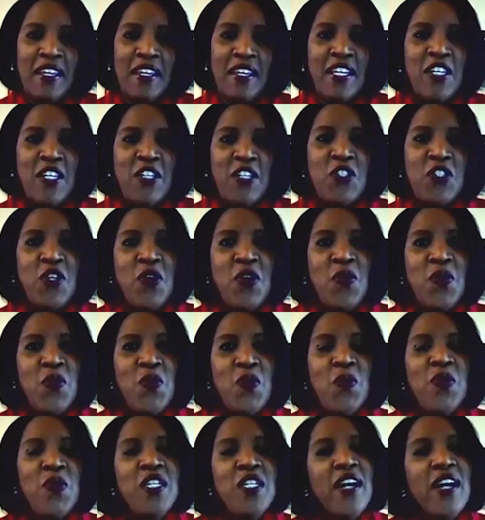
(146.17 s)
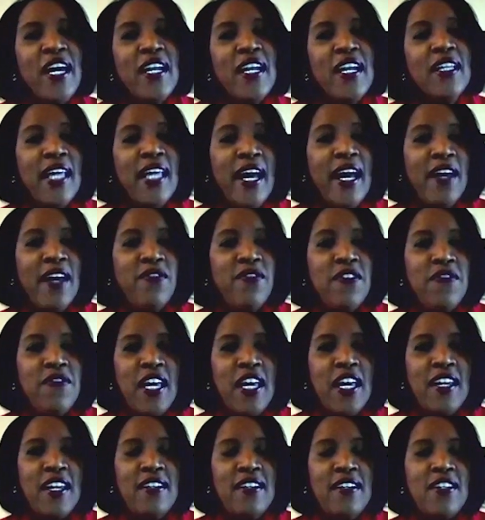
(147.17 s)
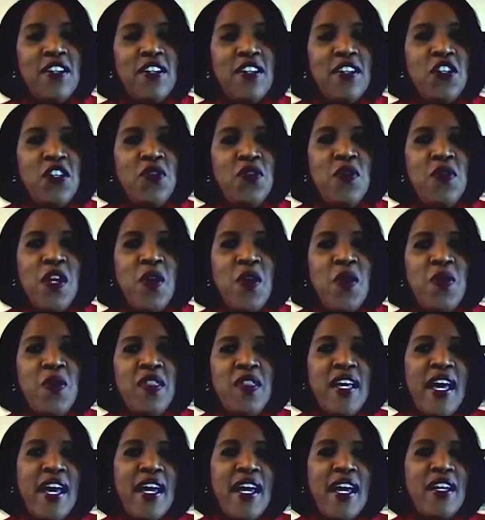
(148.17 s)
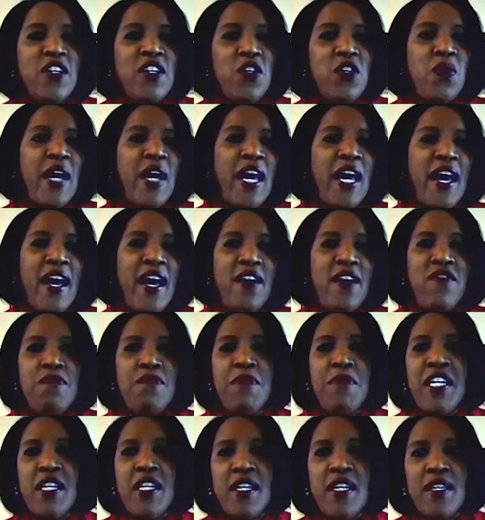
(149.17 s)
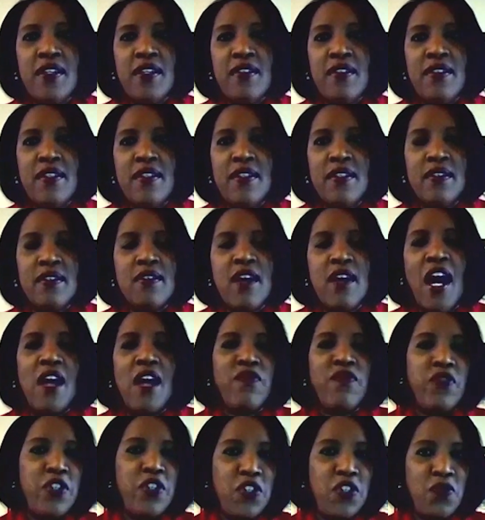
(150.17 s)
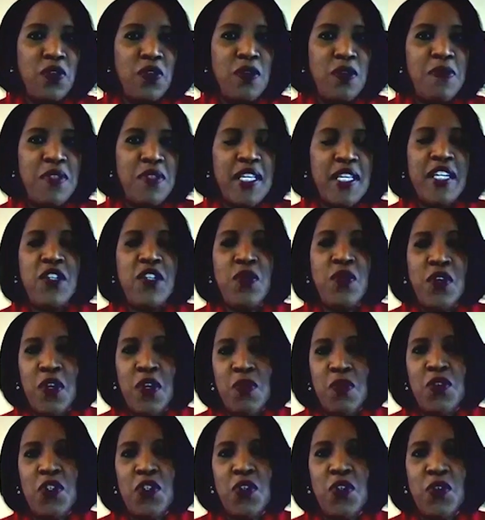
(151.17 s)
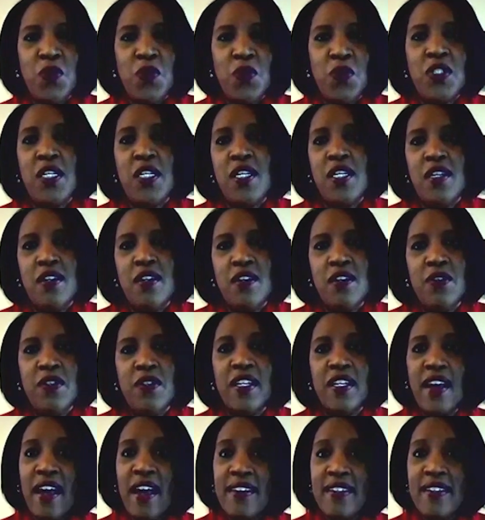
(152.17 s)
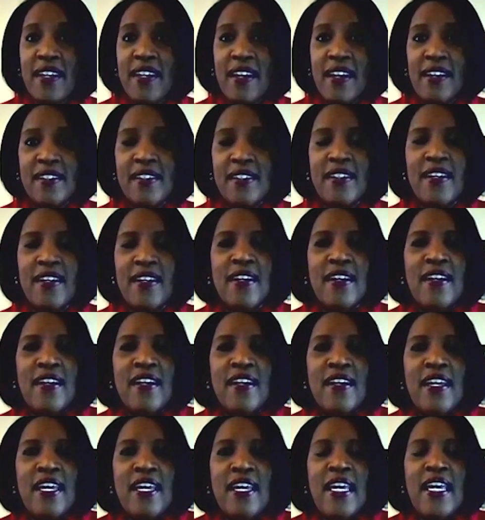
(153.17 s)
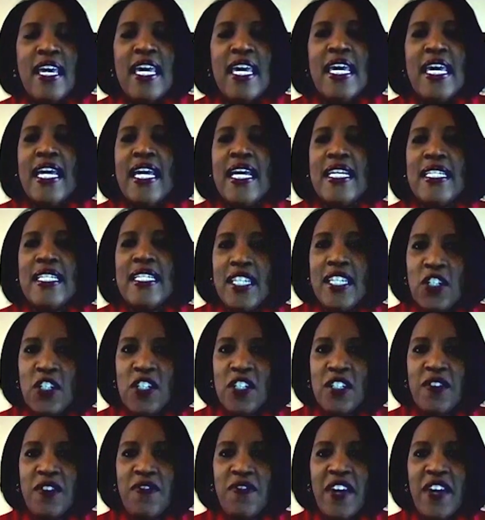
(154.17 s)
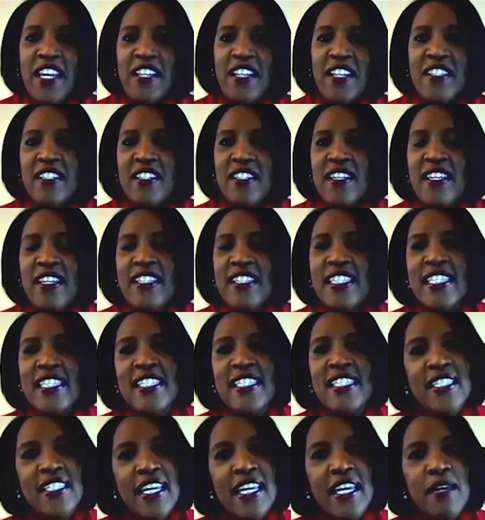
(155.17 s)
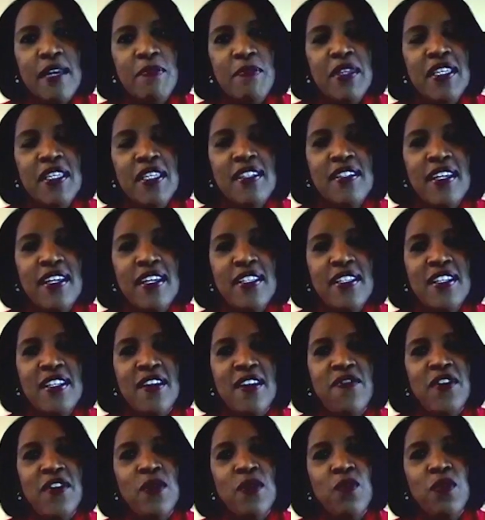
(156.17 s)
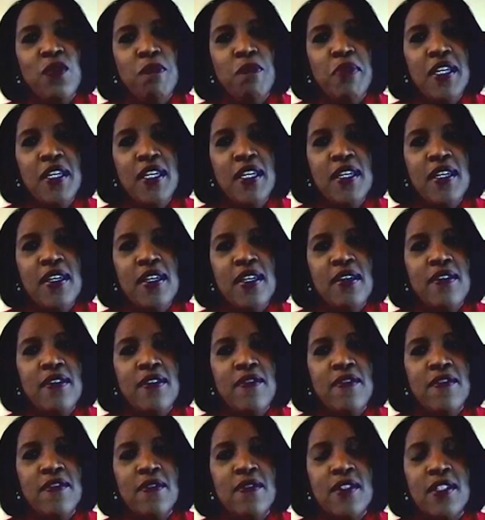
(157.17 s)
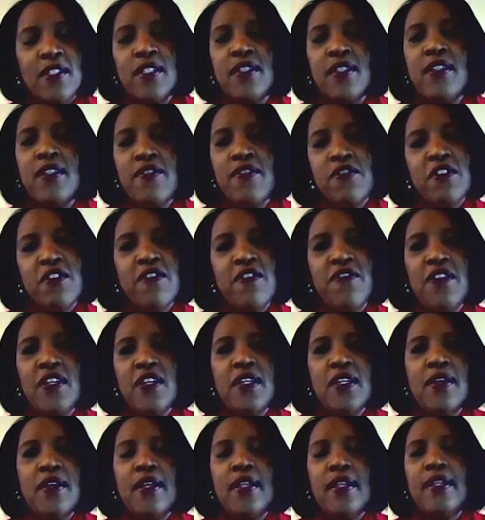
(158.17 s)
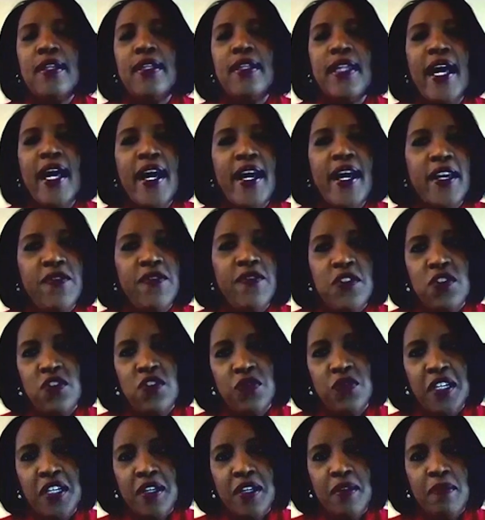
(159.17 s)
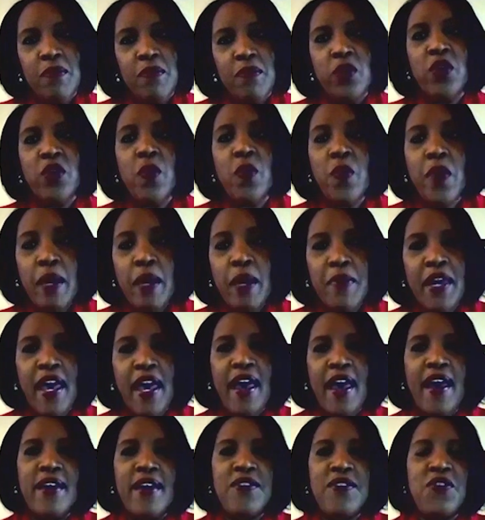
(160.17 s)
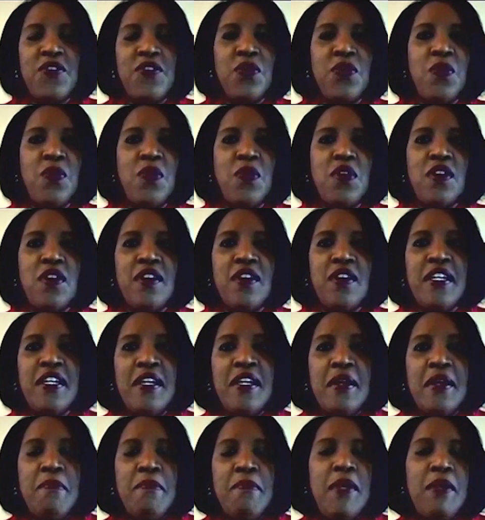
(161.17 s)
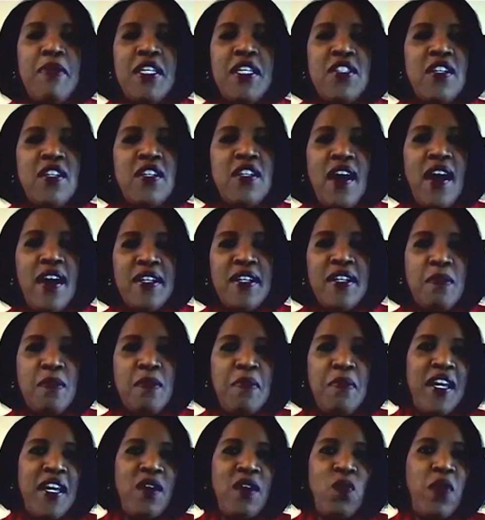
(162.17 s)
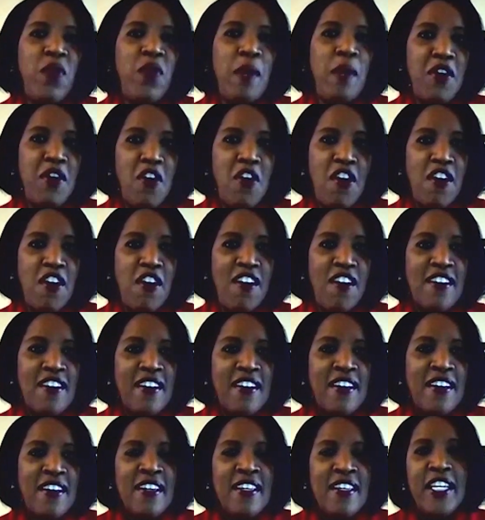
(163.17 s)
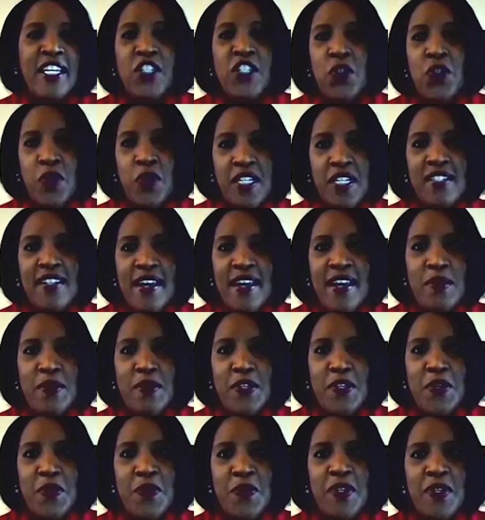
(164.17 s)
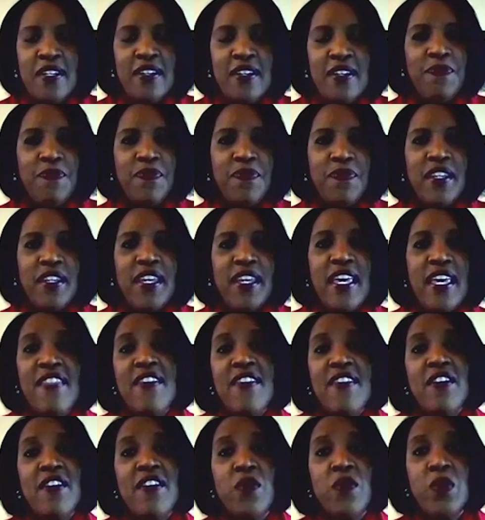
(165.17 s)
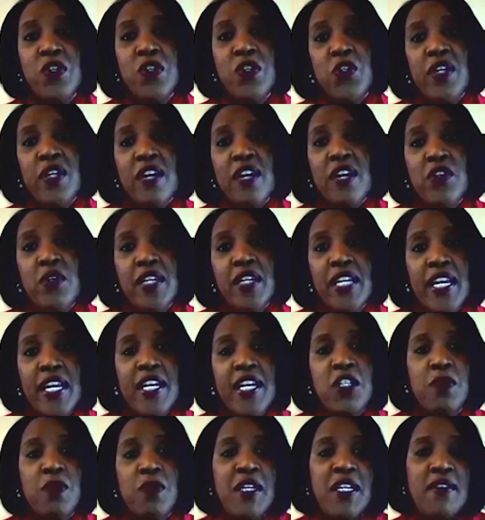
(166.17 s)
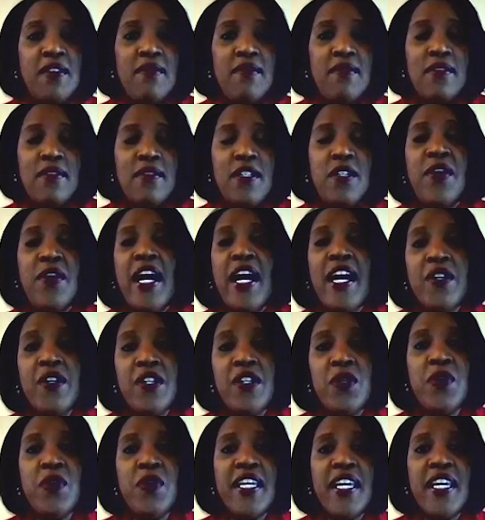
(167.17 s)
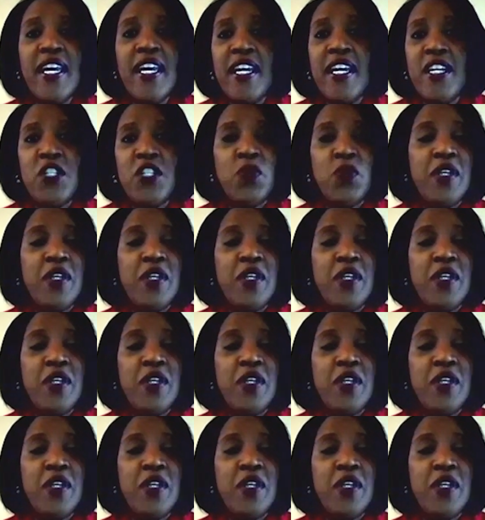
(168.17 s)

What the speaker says: So when you're at a live event, you know that you have meetings and conference rooms that you go to hear the content. And at a digital event, it's the same in the sense of it would be delivered via a live stream or a webcast, or maybe it's an on-demand webinar that you can download. And then, of course, you have your engagement. You know, how do you engage?